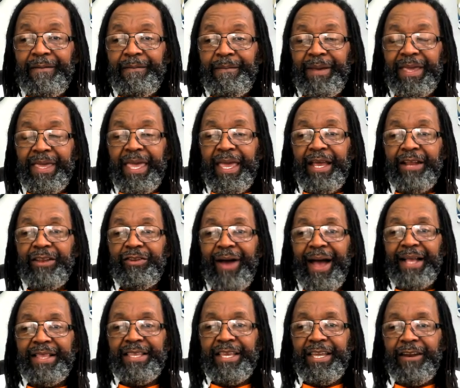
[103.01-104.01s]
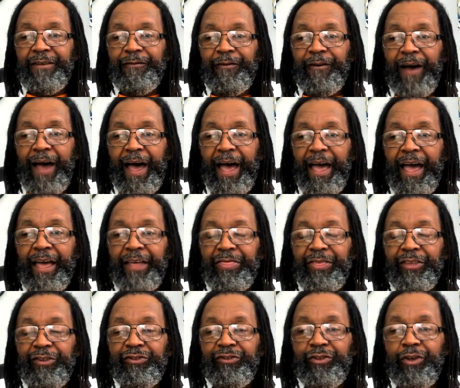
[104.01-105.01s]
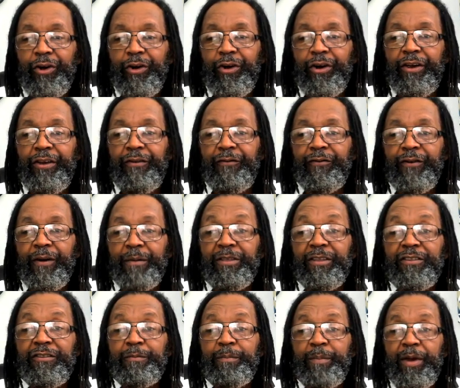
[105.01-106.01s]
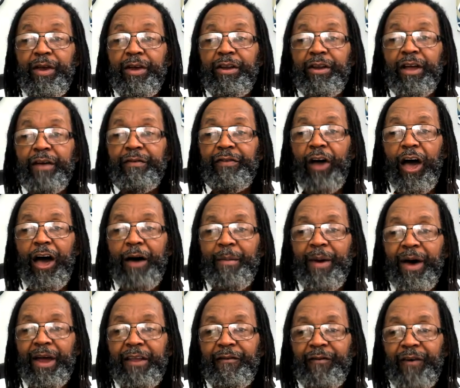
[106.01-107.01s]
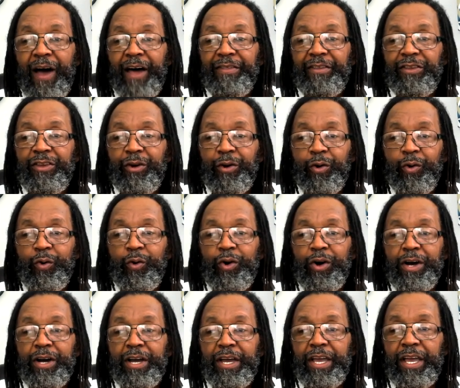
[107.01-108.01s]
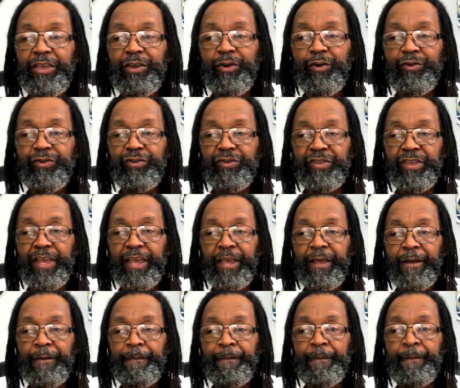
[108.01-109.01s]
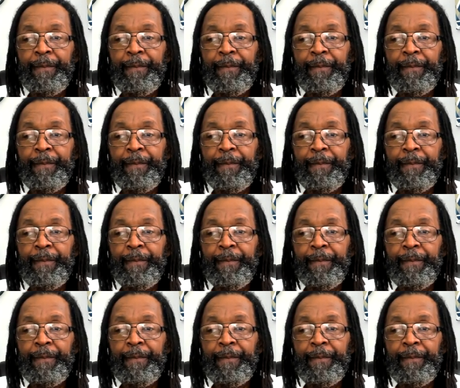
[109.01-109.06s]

begin to identify the stirring from the spirit of the Almighty Father Yahuwah in Yahushua's name.